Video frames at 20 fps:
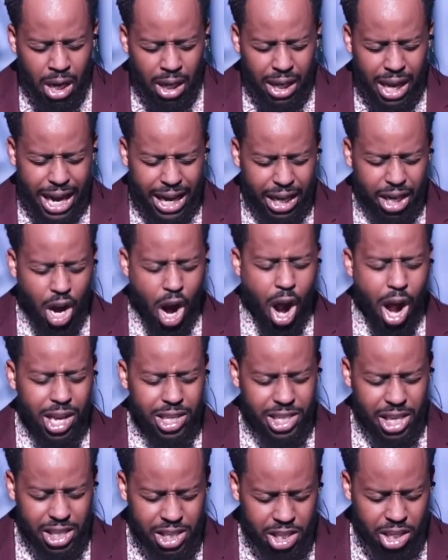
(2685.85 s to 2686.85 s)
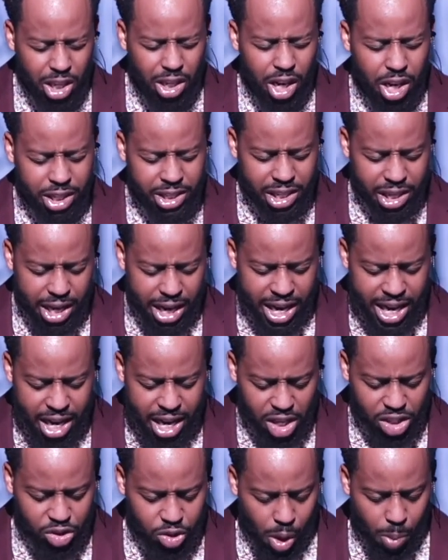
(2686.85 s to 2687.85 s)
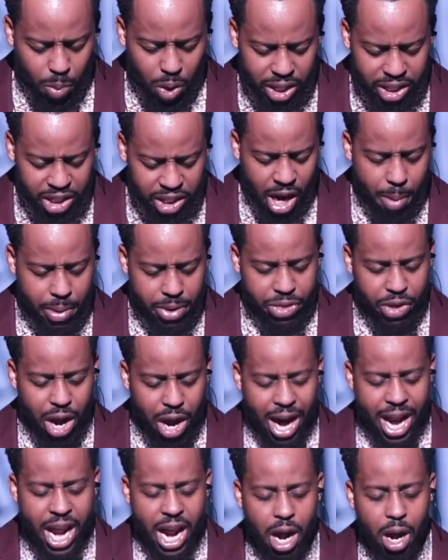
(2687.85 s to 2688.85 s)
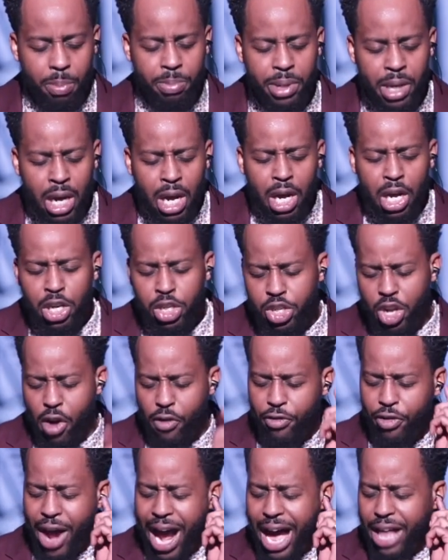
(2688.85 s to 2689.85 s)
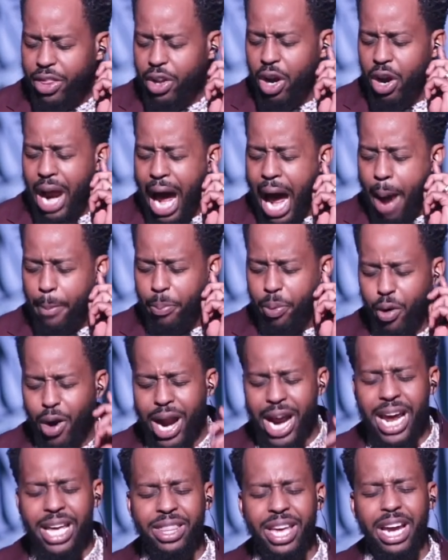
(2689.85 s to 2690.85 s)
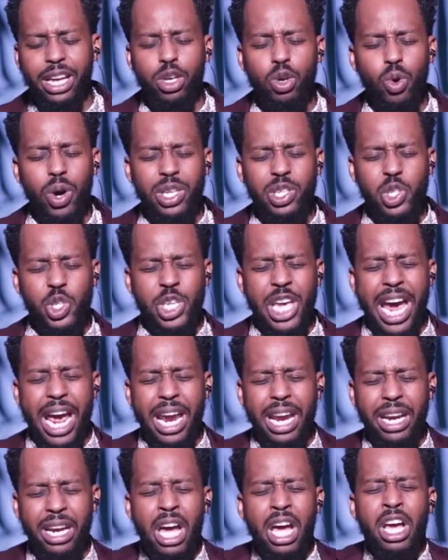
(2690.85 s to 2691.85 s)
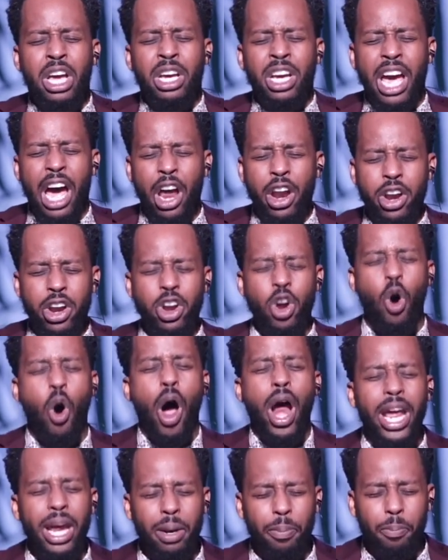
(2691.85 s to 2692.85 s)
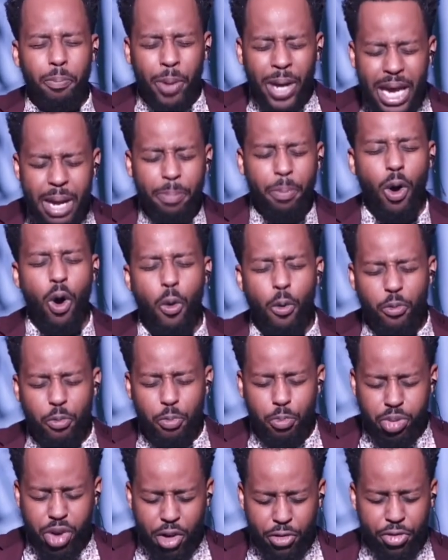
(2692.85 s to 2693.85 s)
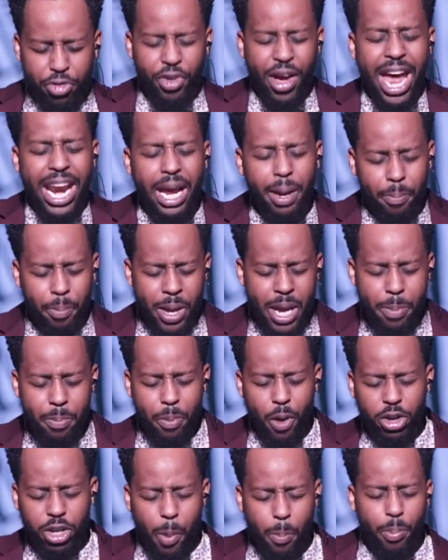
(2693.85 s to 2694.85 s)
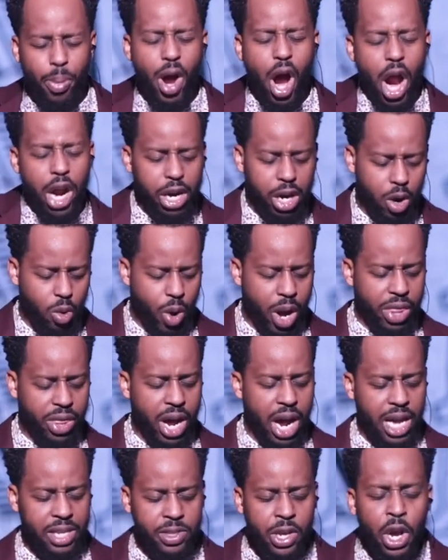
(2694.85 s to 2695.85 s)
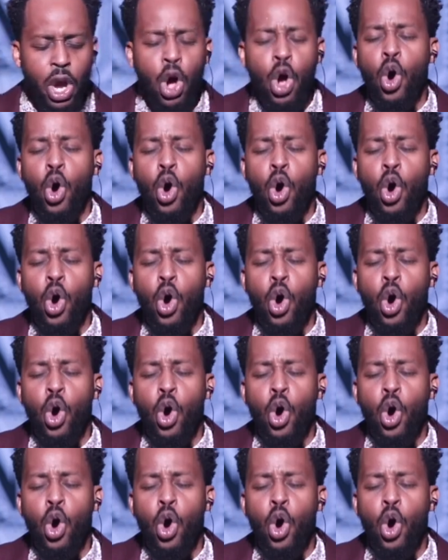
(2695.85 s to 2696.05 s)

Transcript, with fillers: Let it cause us to look to the hills from which cometh our help. So, Father, I pray that you would send anointing people, prophetic people to partner with us.